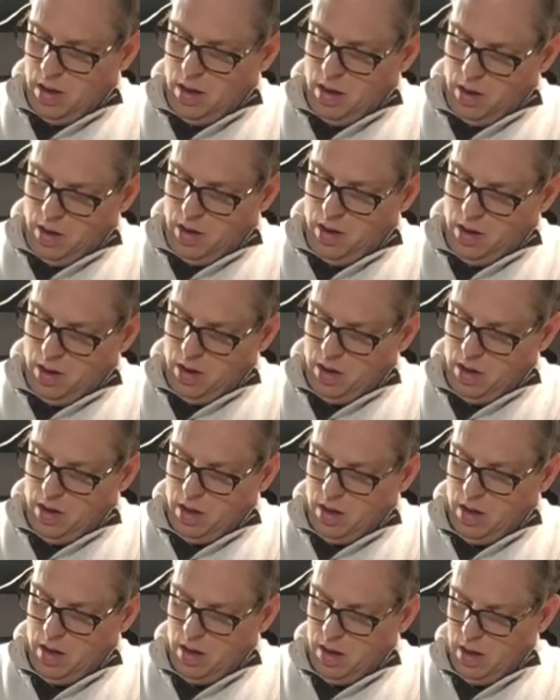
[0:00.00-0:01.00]

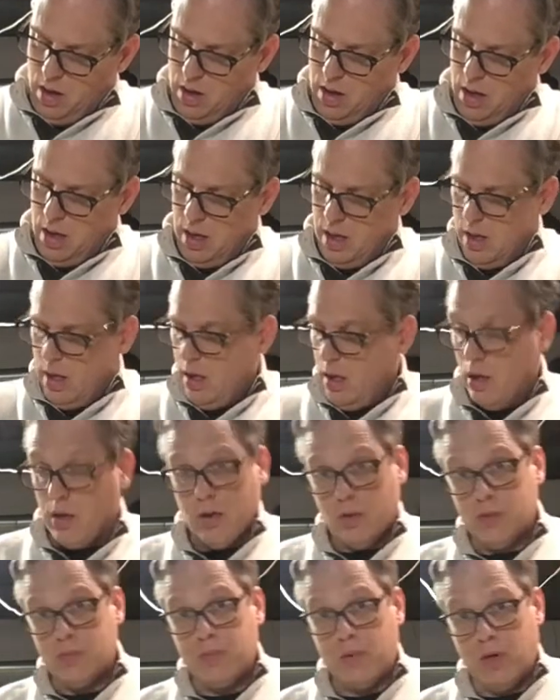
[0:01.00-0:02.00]
Okay.
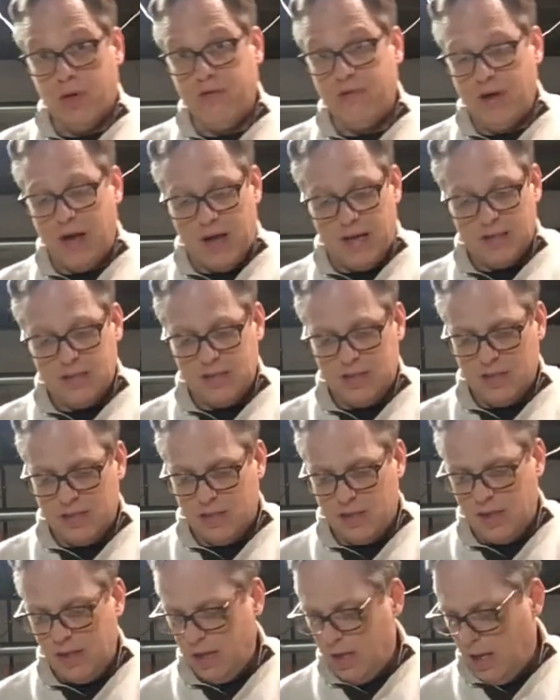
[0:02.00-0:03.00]
Goes pretty fast.
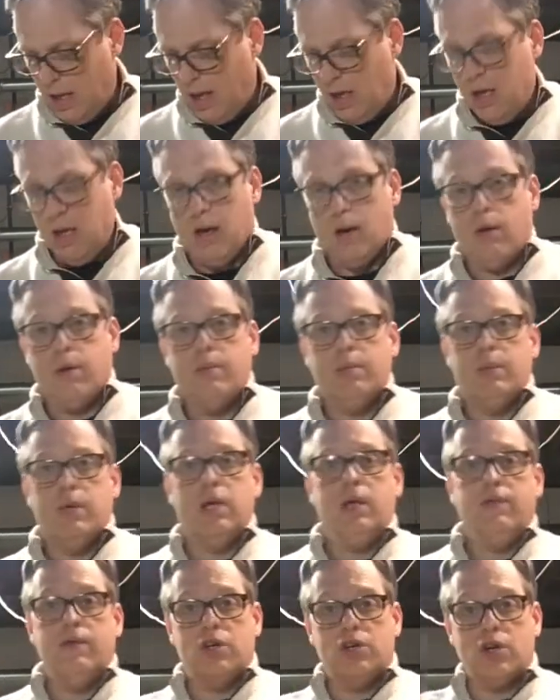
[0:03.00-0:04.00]
Right. Here, I'm going to
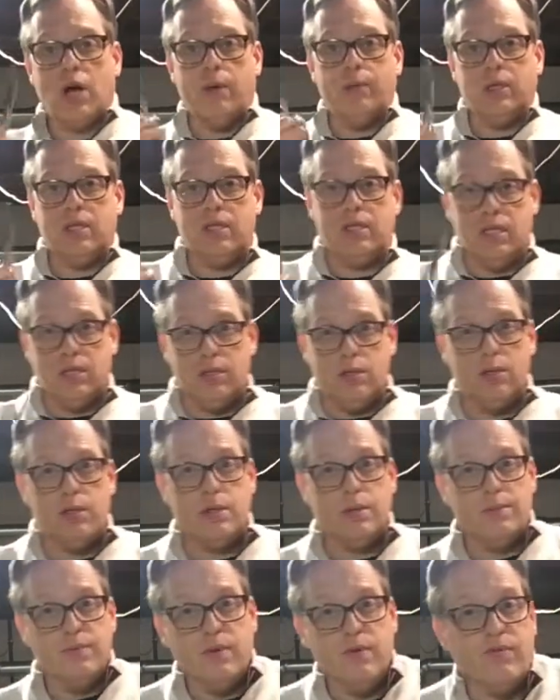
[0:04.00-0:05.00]
give it a shot with the scissors.
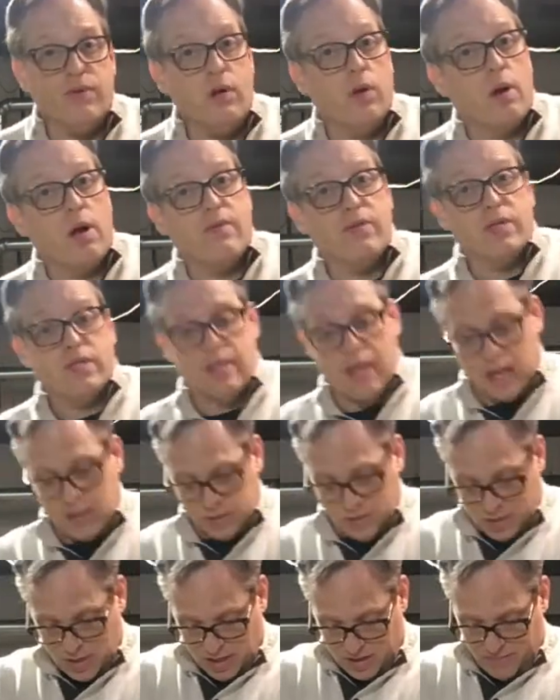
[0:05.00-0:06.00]
If you don't have an
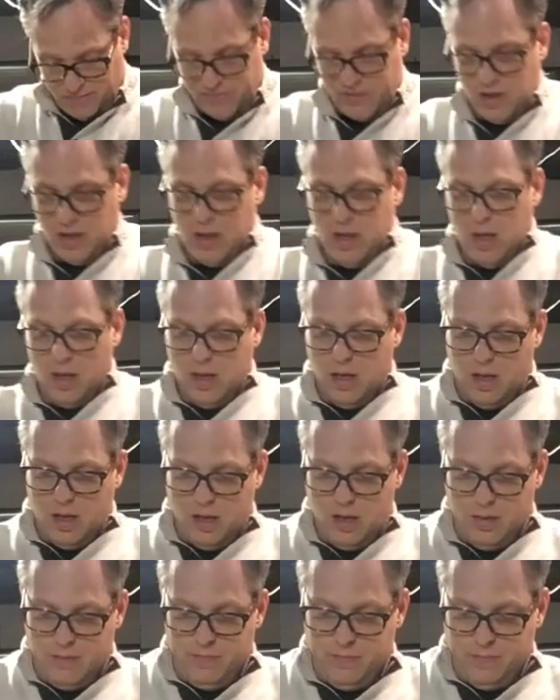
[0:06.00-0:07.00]
X-Acto knife,
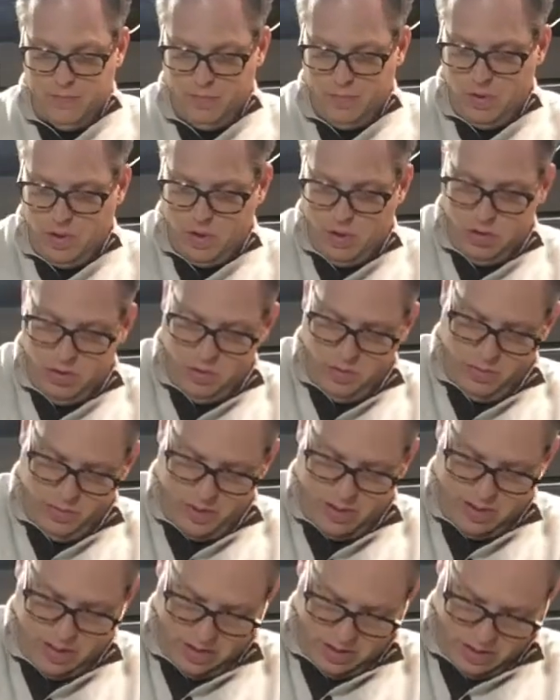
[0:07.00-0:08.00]
you can do it
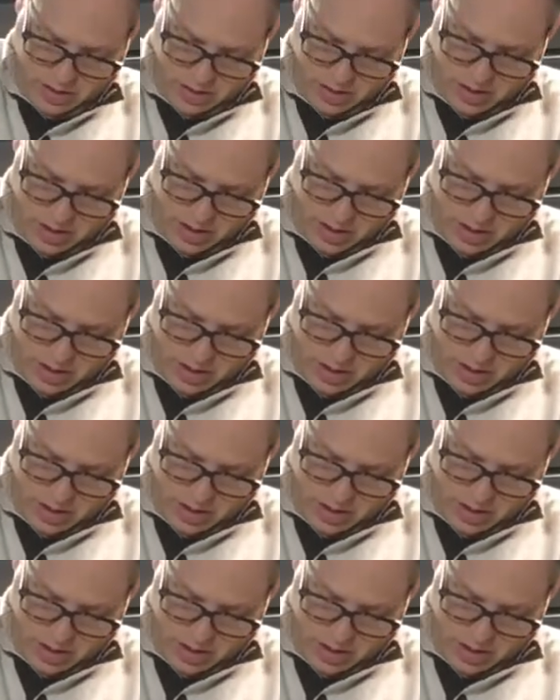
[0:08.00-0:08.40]
with scissors.